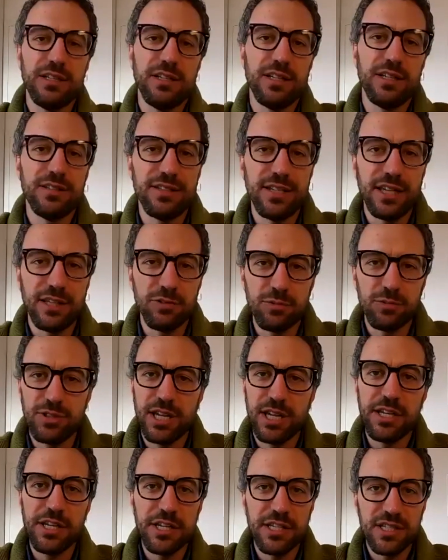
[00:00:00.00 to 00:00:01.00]
10 to 10
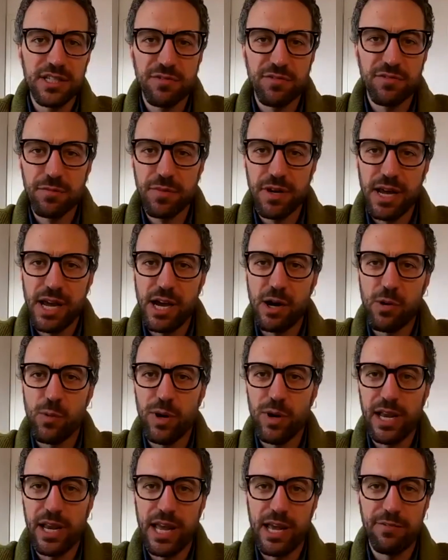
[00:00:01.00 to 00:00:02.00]
years from now will
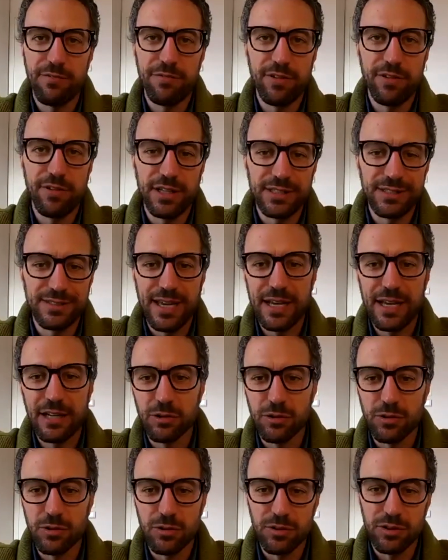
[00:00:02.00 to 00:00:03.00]
have
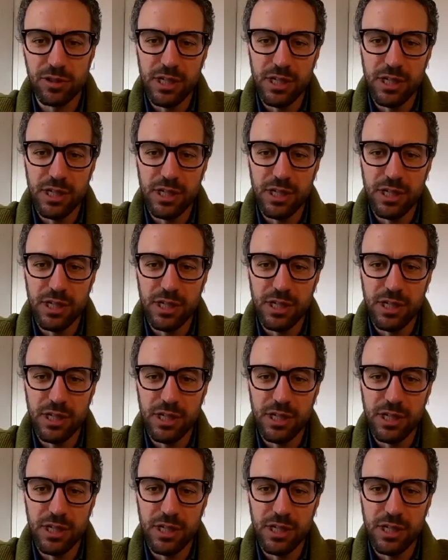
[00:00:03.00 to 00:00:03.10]
tackled.